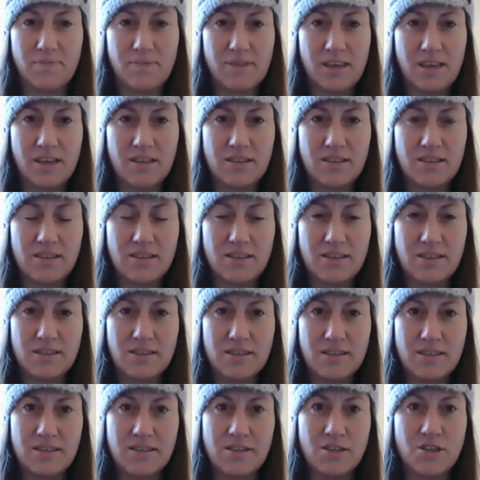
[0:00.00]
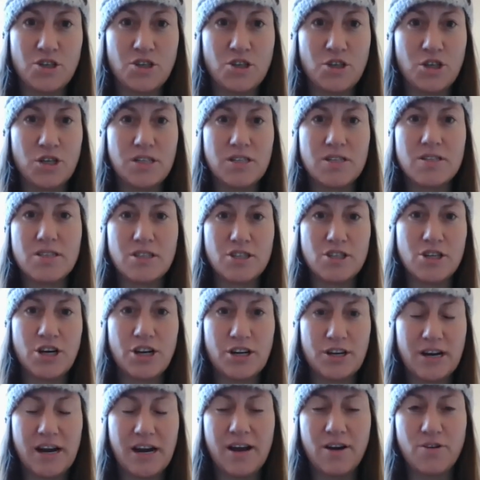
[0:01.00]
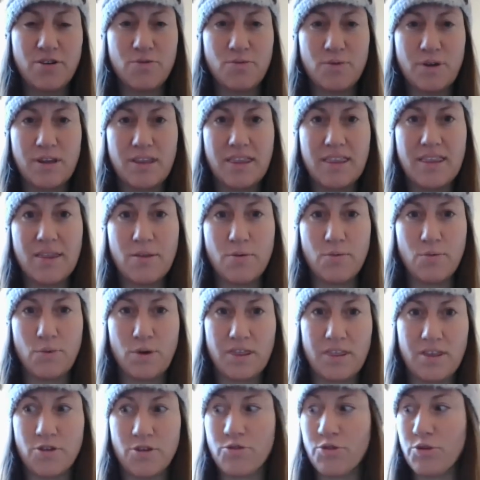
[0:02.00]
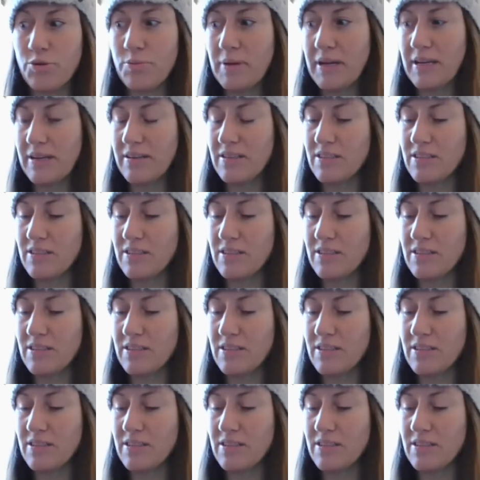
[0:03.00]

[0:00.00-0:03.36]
it's good to start now with the grooming.